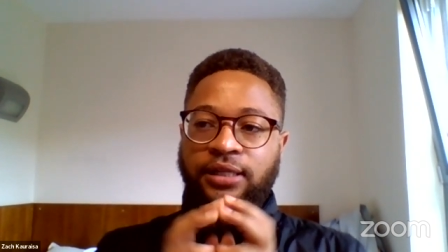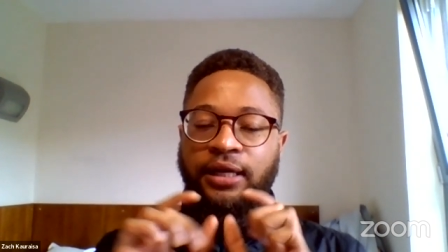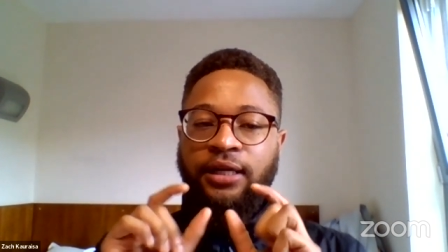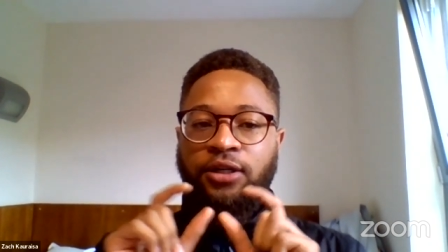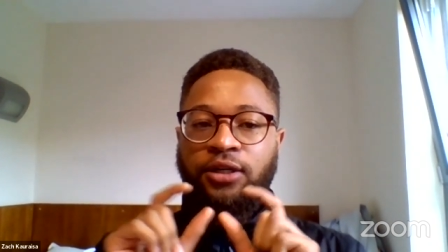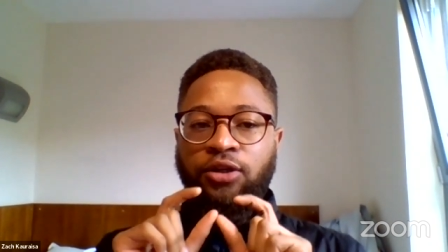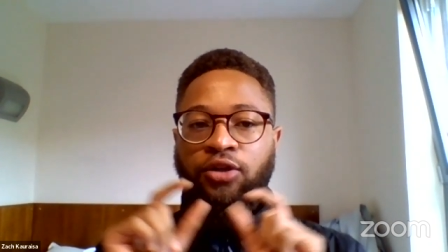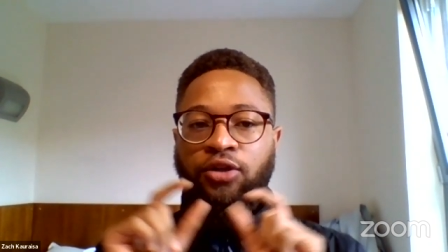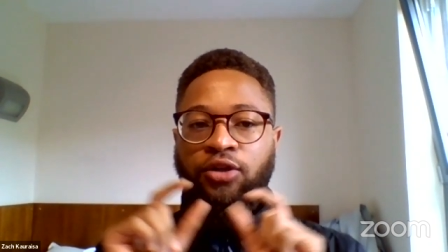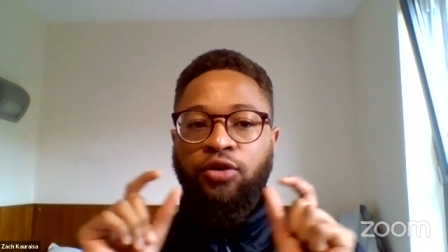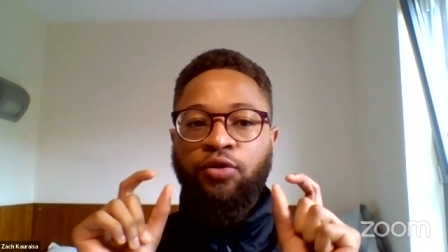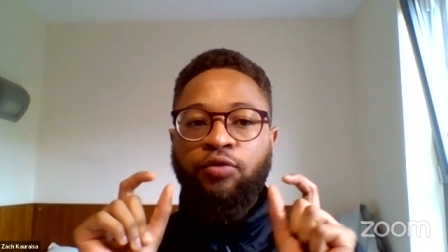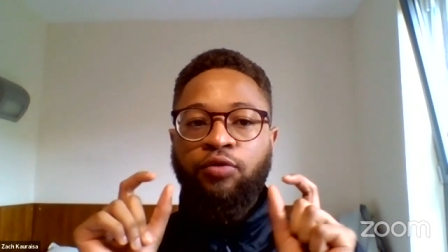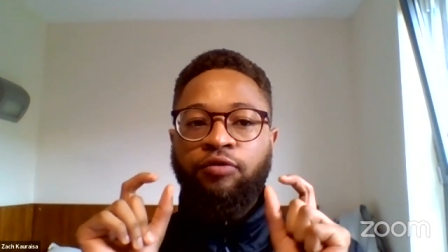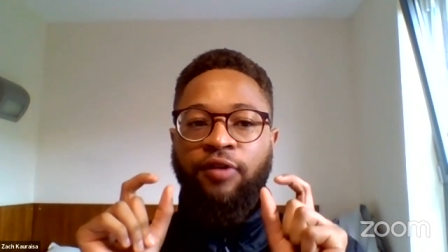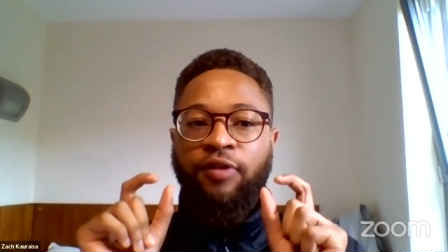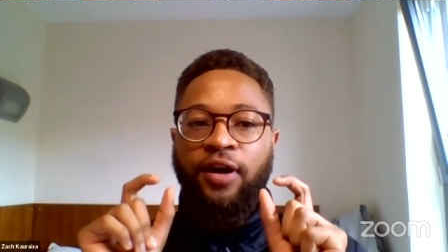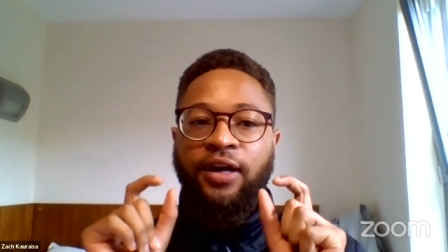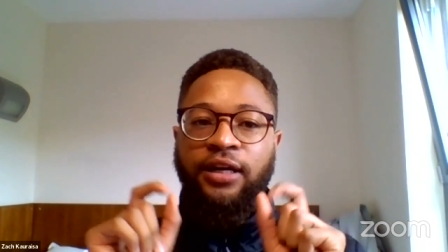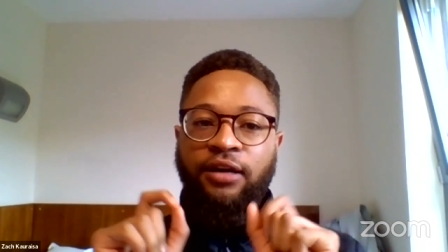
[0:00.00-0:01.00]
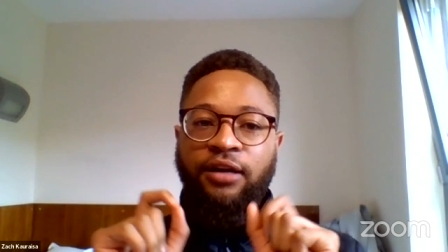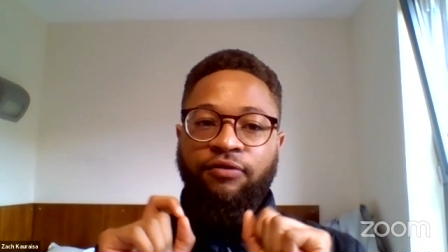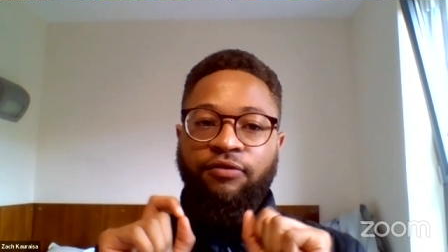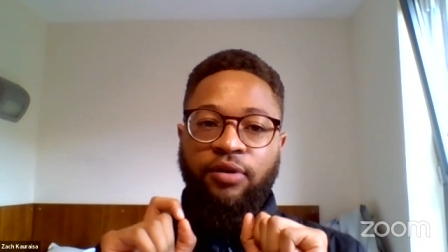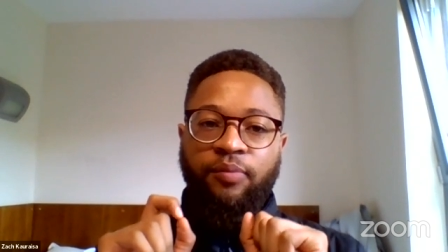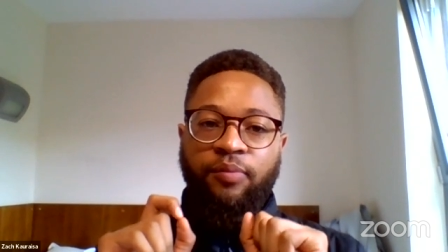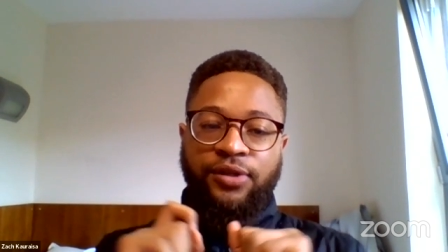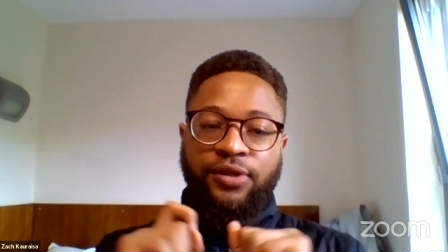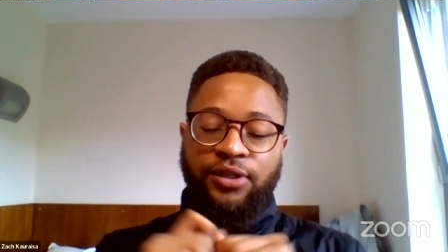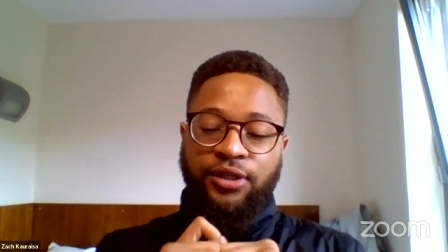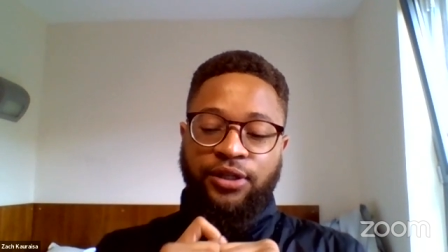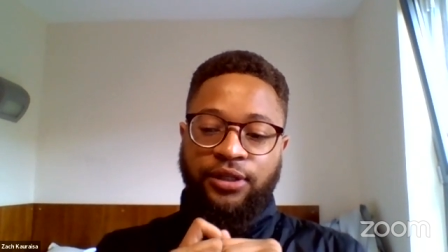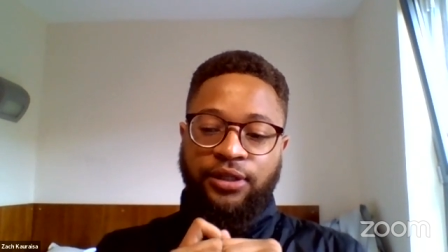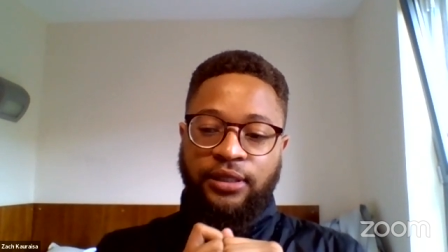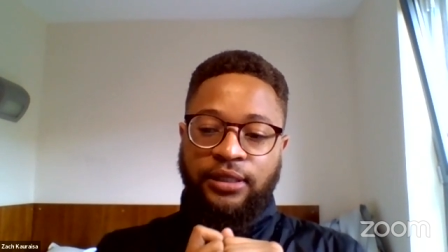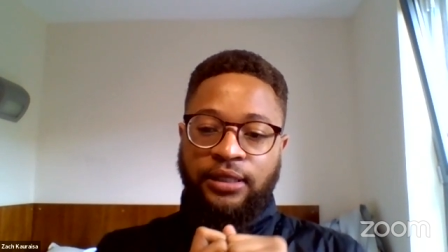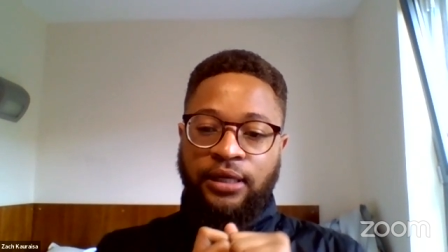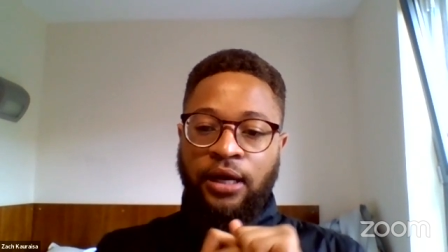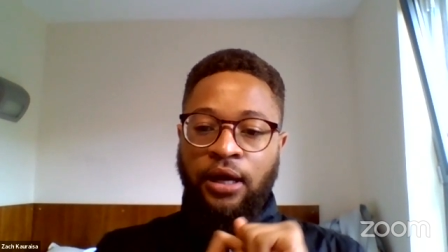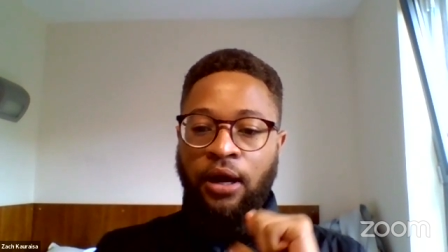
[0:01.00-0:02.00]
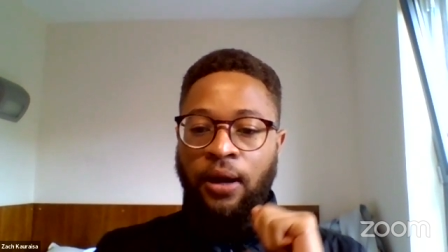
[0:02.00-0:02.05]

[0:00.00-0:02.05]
in two very different positions.